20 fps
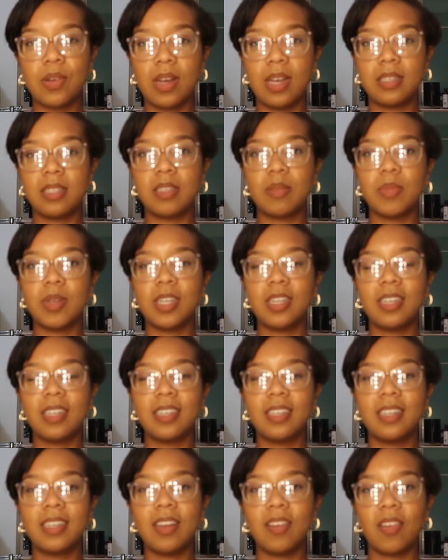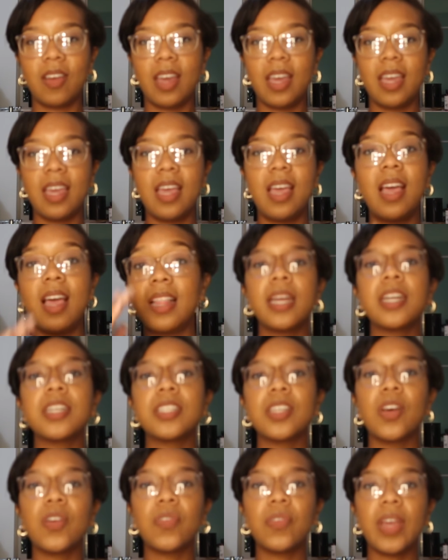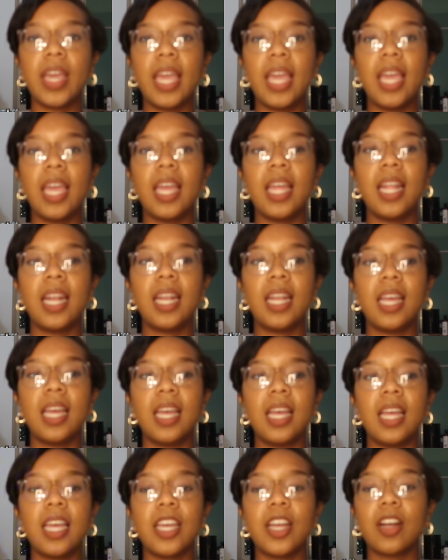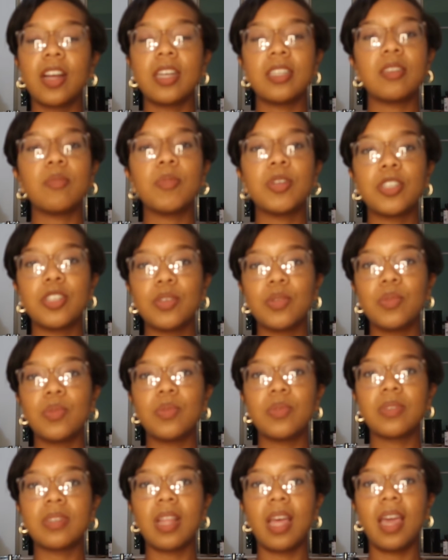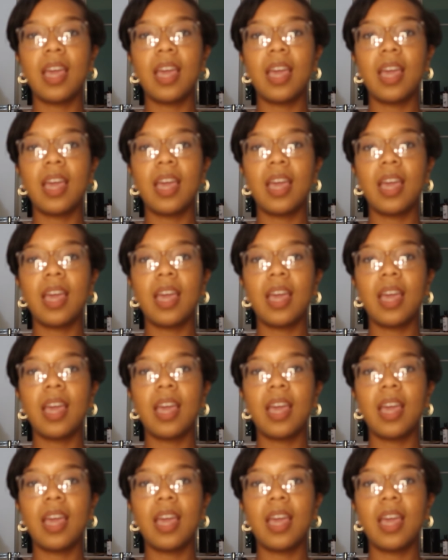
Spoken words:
customer, okay? Put yourself in your customer's shoes.